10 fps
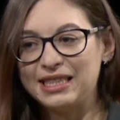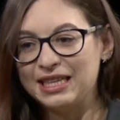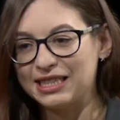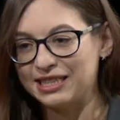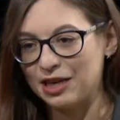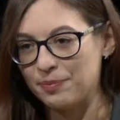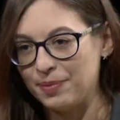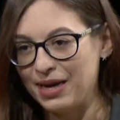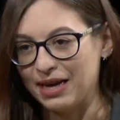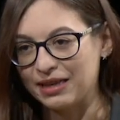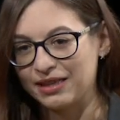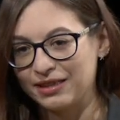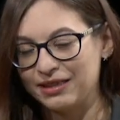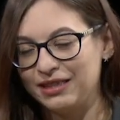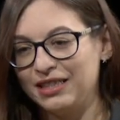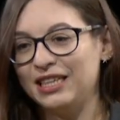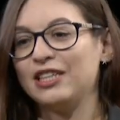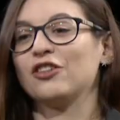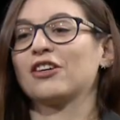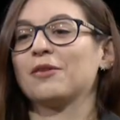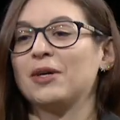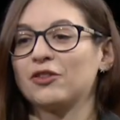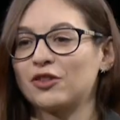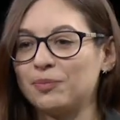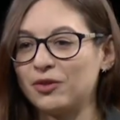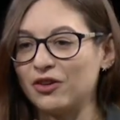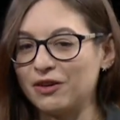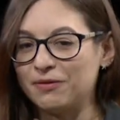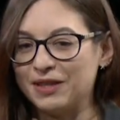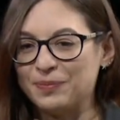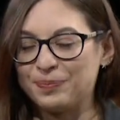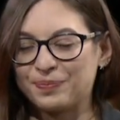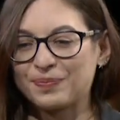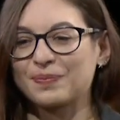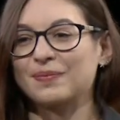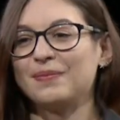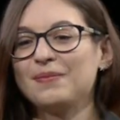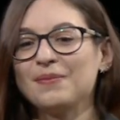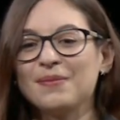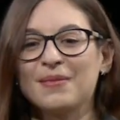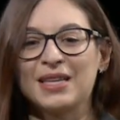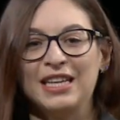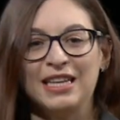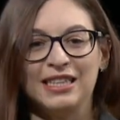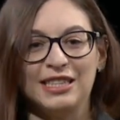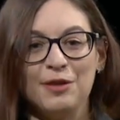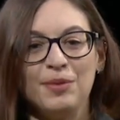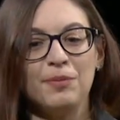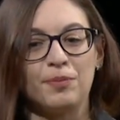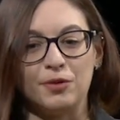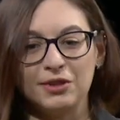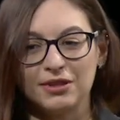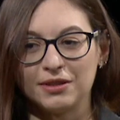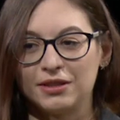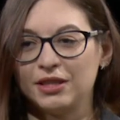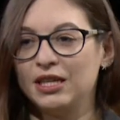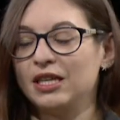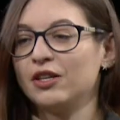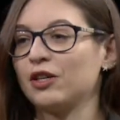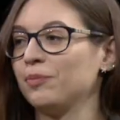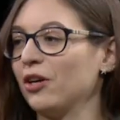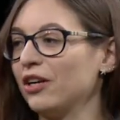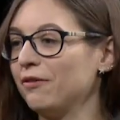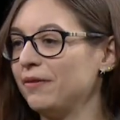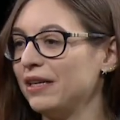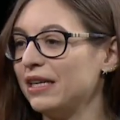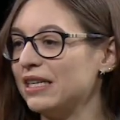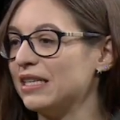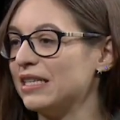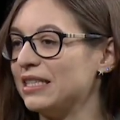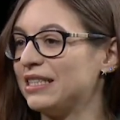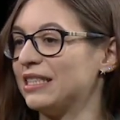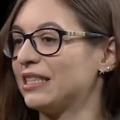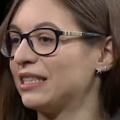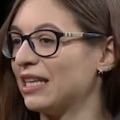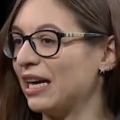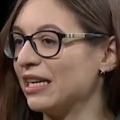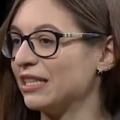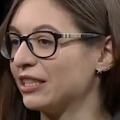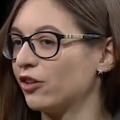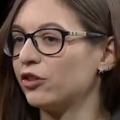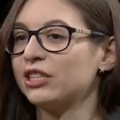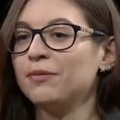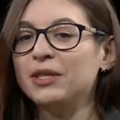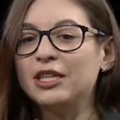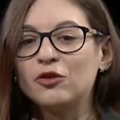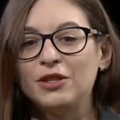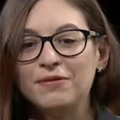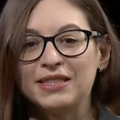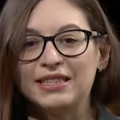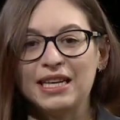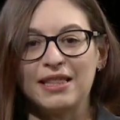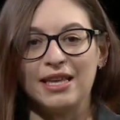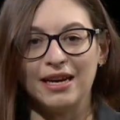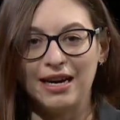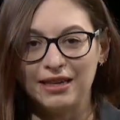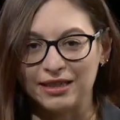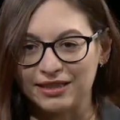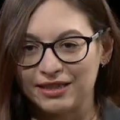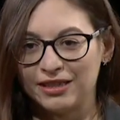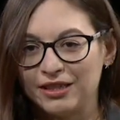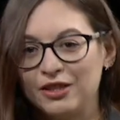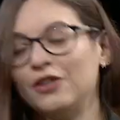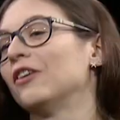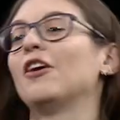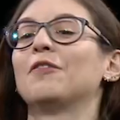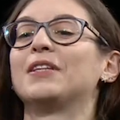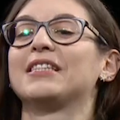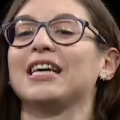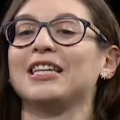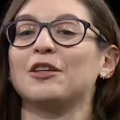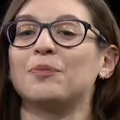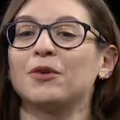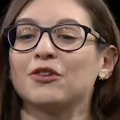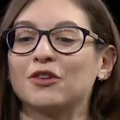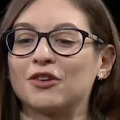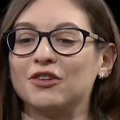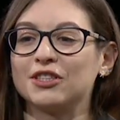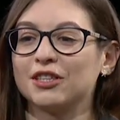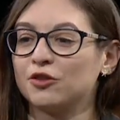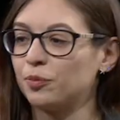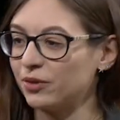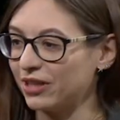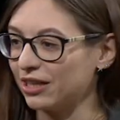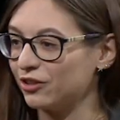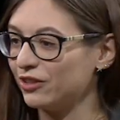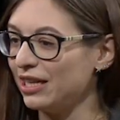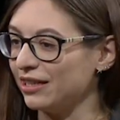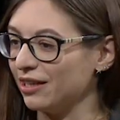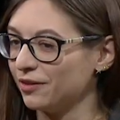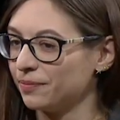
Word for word: take a step back and talk about cryptography. Simply put, cryptography is the science, or somebody could even say the art, of designing protocols to protect your data.